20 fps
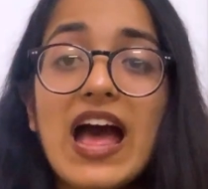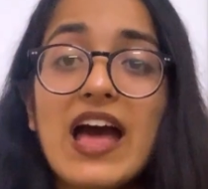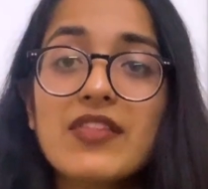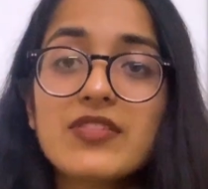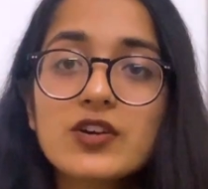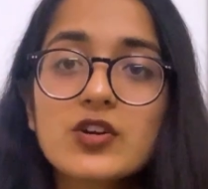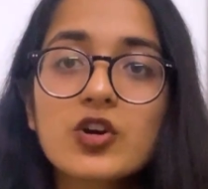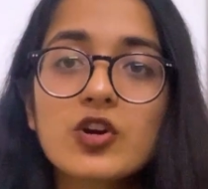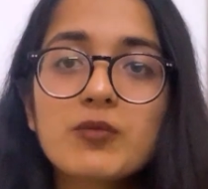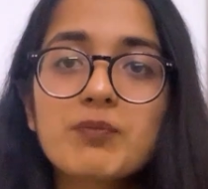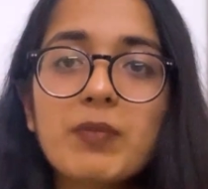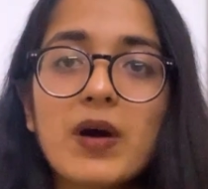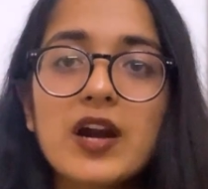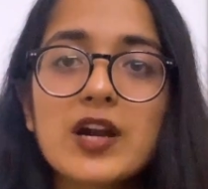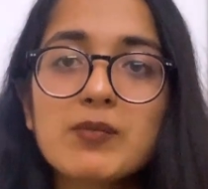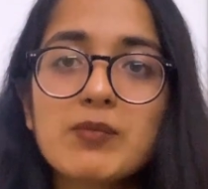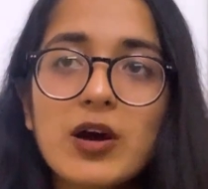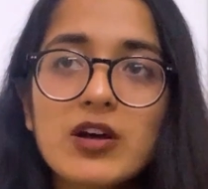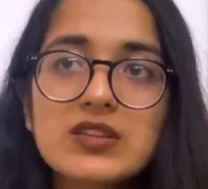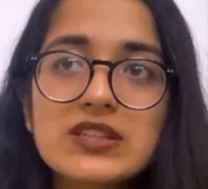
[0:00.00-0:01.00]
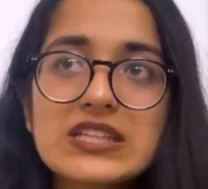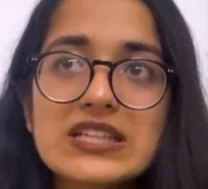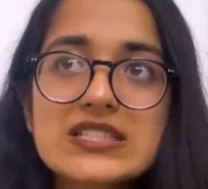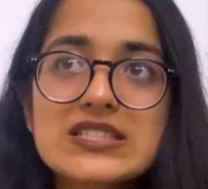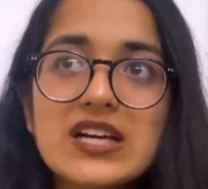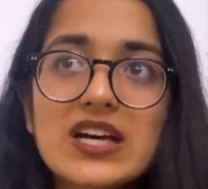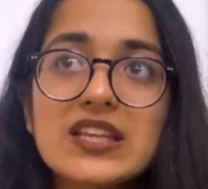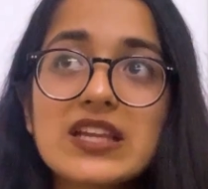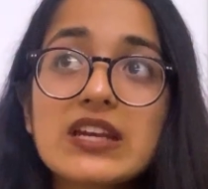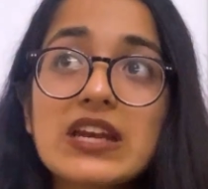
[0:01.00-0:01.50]
And the good part about
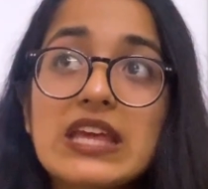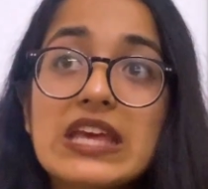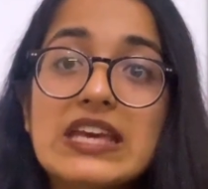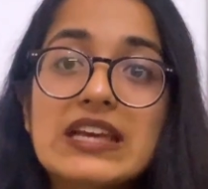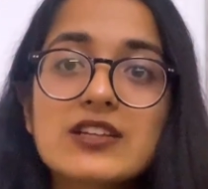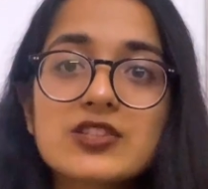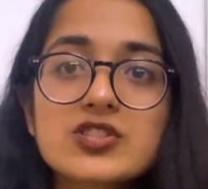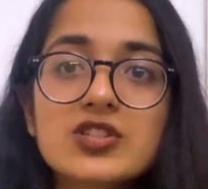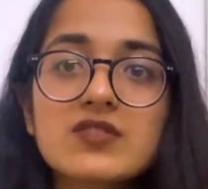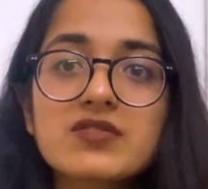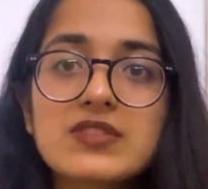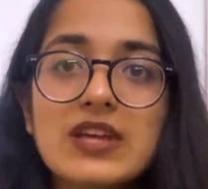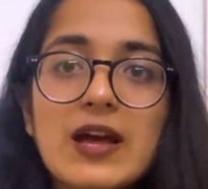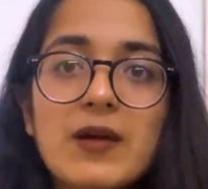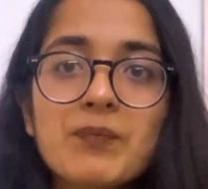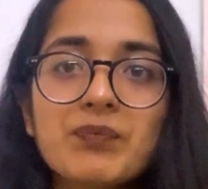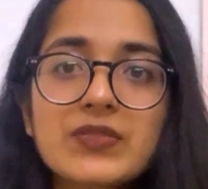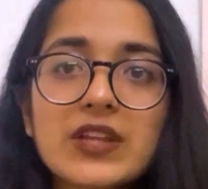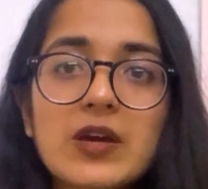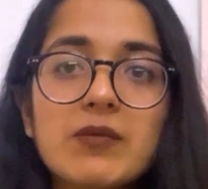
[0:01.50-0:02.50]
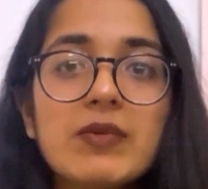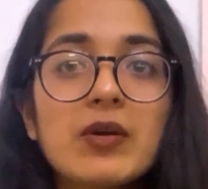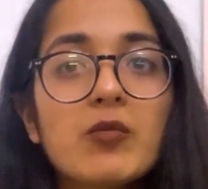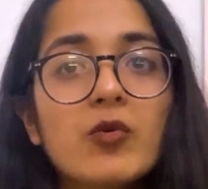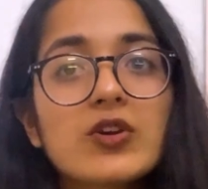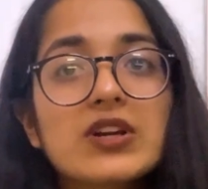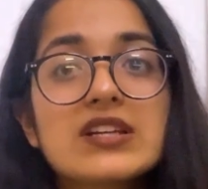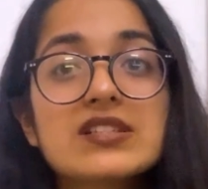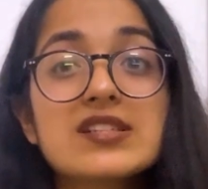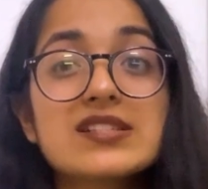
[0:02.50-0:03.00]
these are that each of them can be
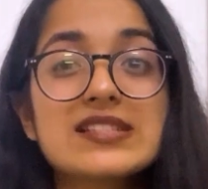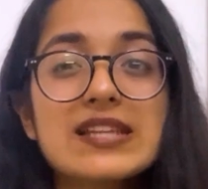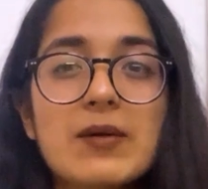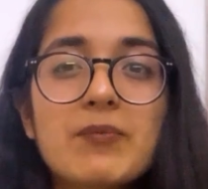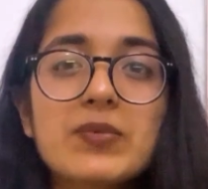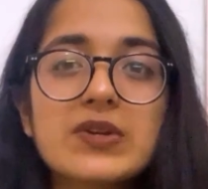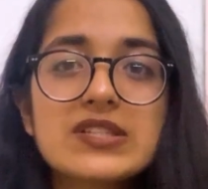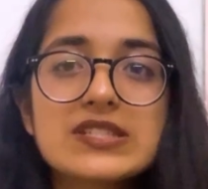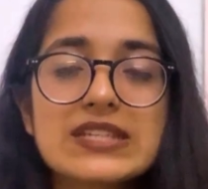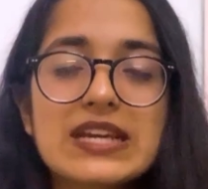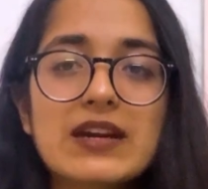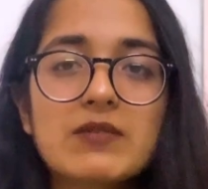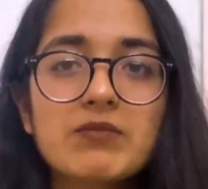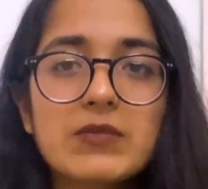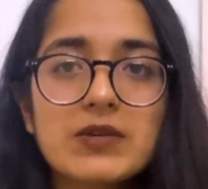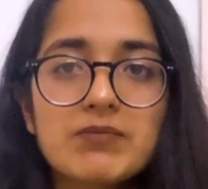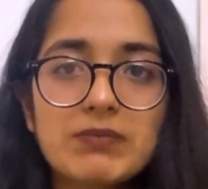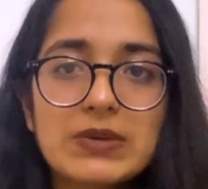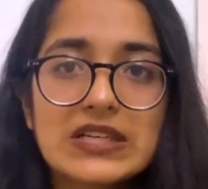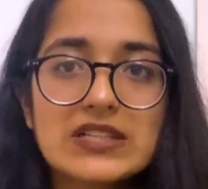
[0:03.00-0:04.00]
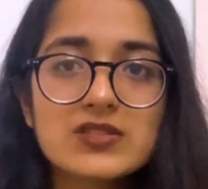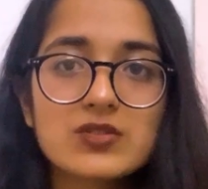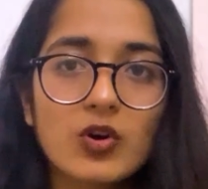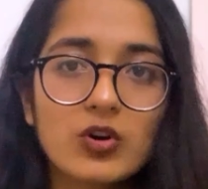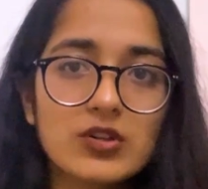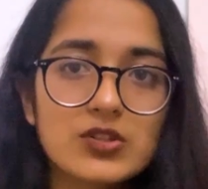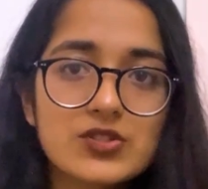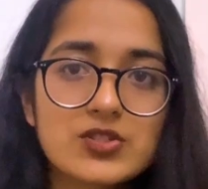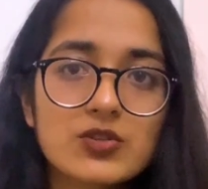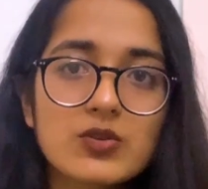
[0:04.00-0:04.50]
worn as a separate statement piece
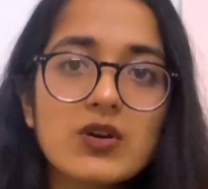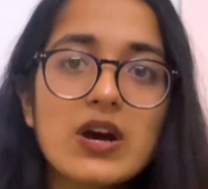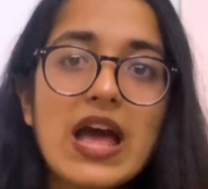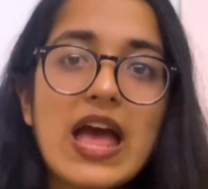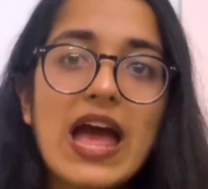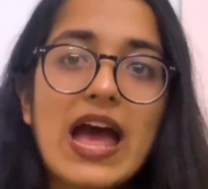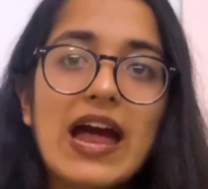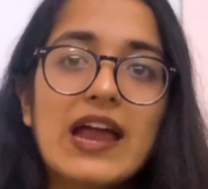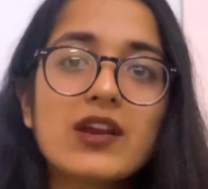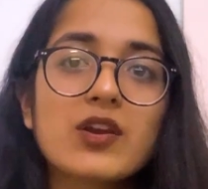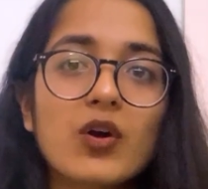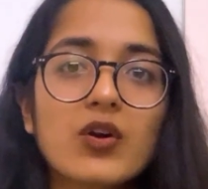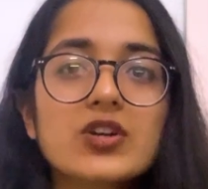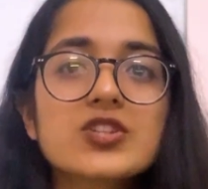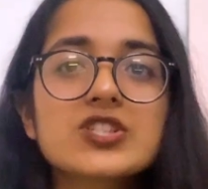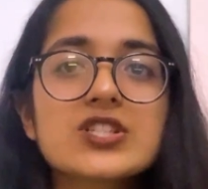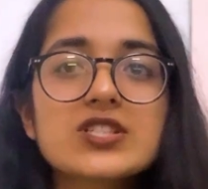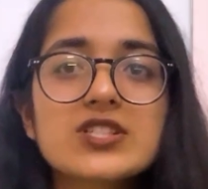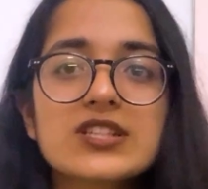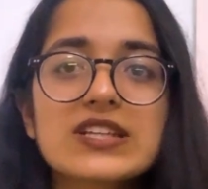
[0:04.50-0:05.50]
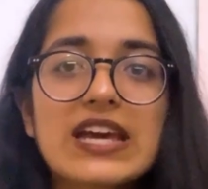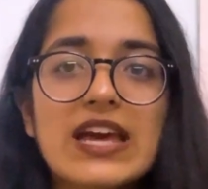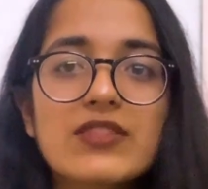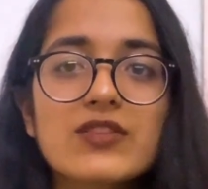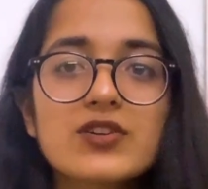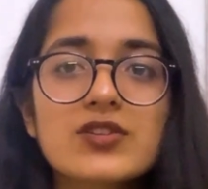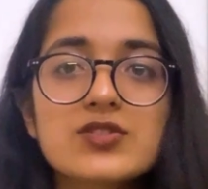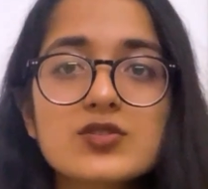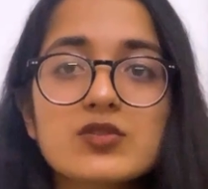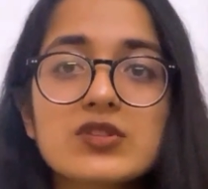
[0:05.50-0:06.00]
also, and not just
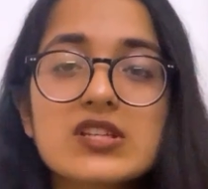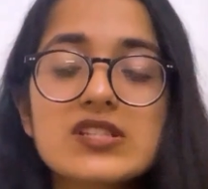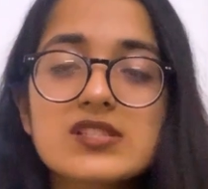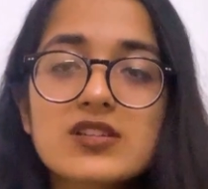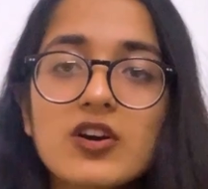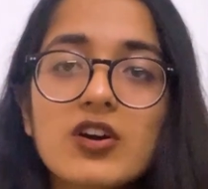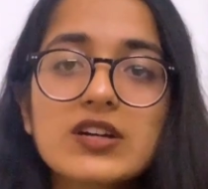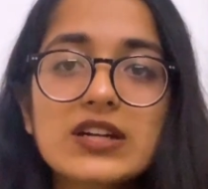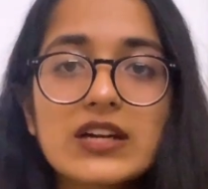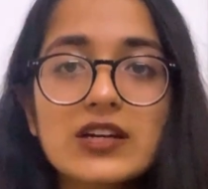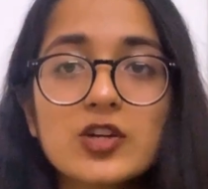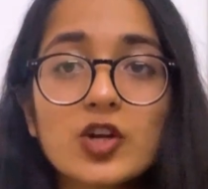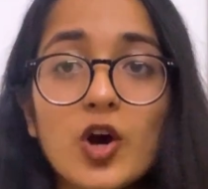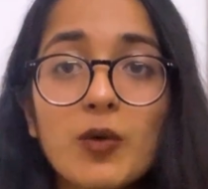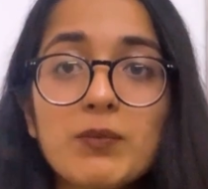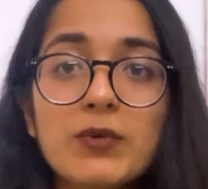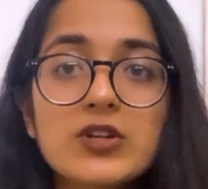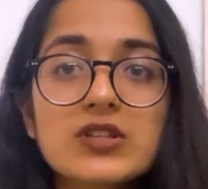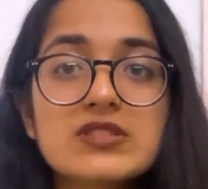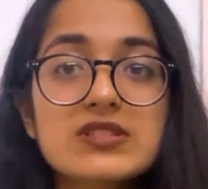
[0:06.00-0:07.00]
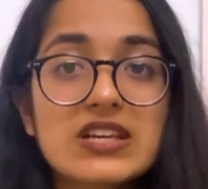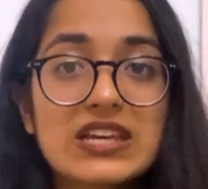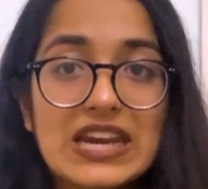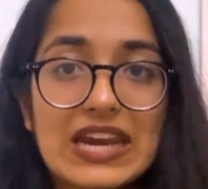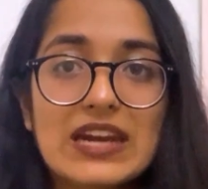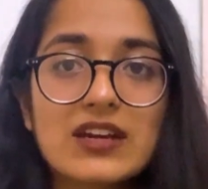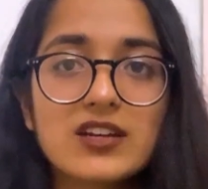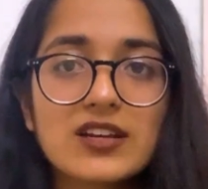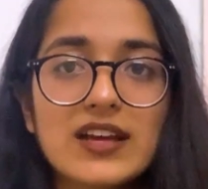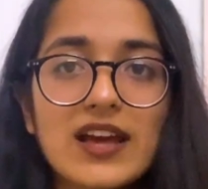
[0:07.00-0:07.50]
together. So the skirt and top looks
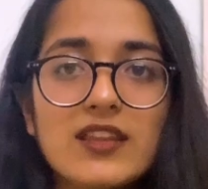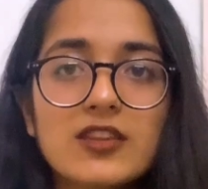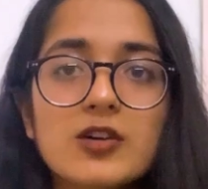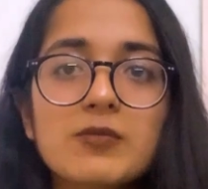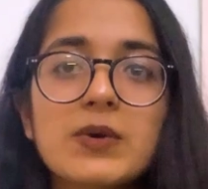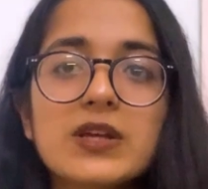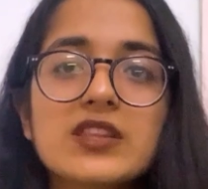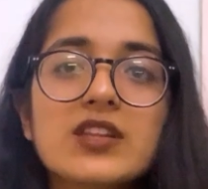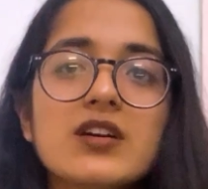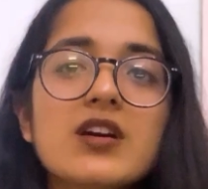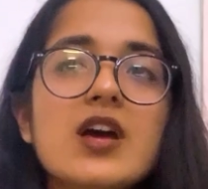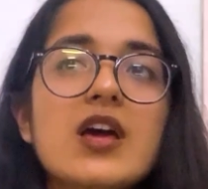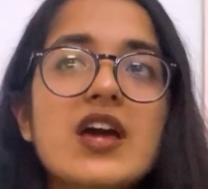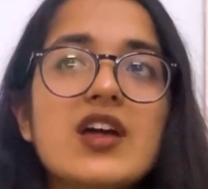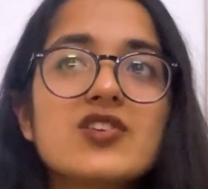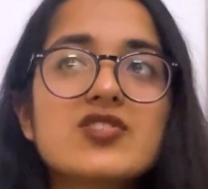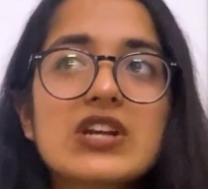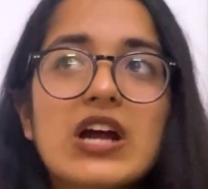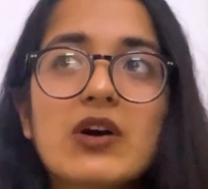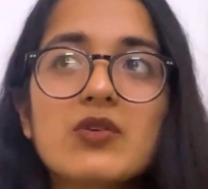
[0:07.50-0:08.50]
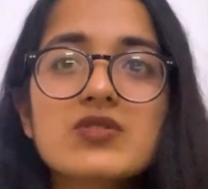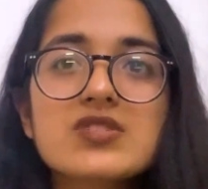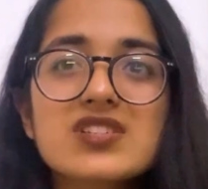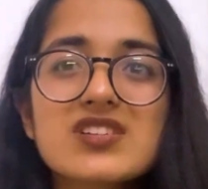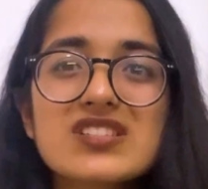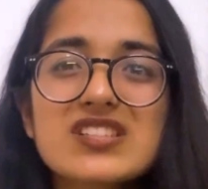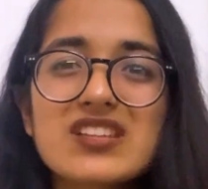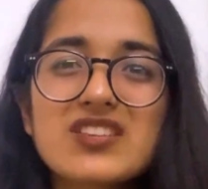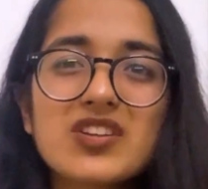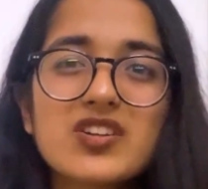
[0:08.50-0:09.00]
great together, but the
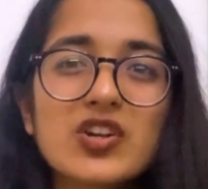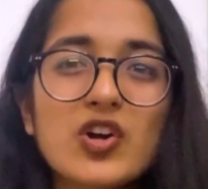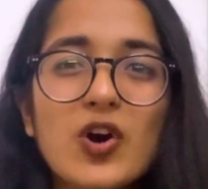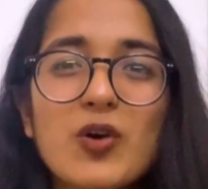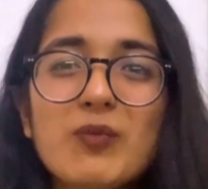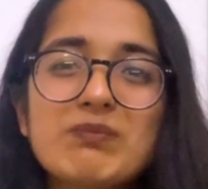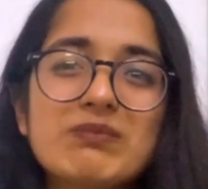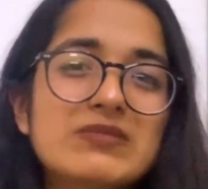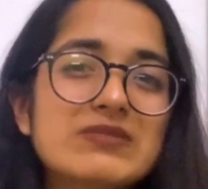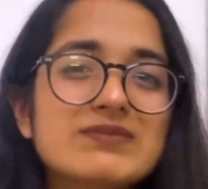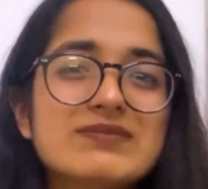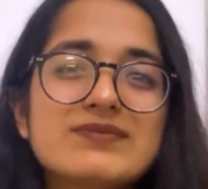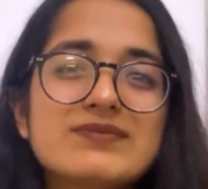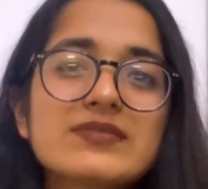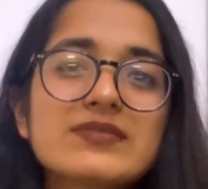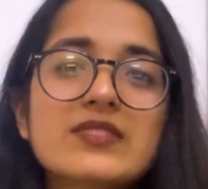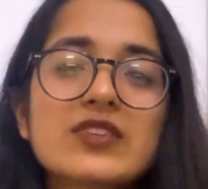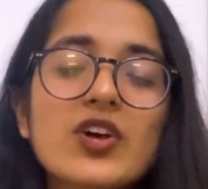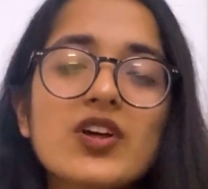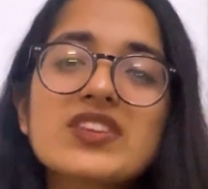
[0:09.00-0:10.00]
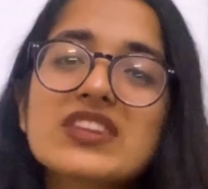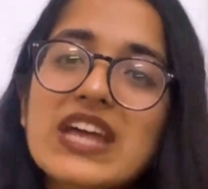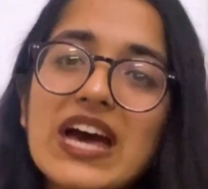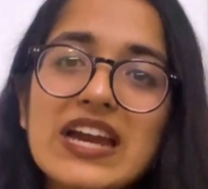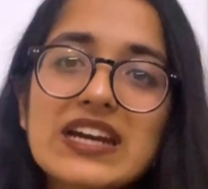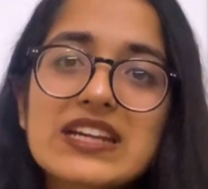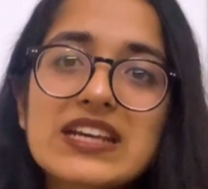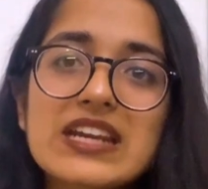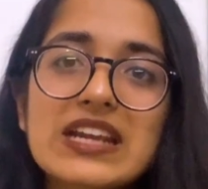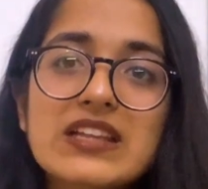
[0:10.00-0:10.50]
trousers and the top not
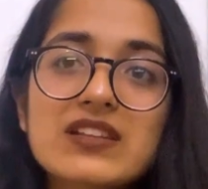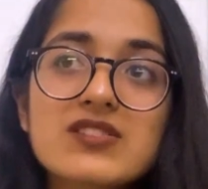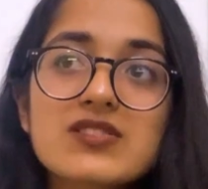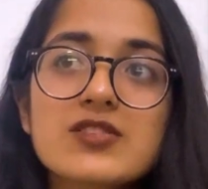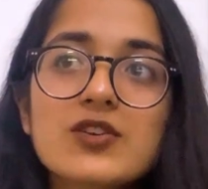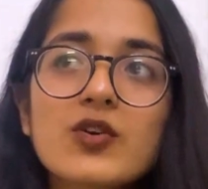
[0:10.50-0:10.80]
that great.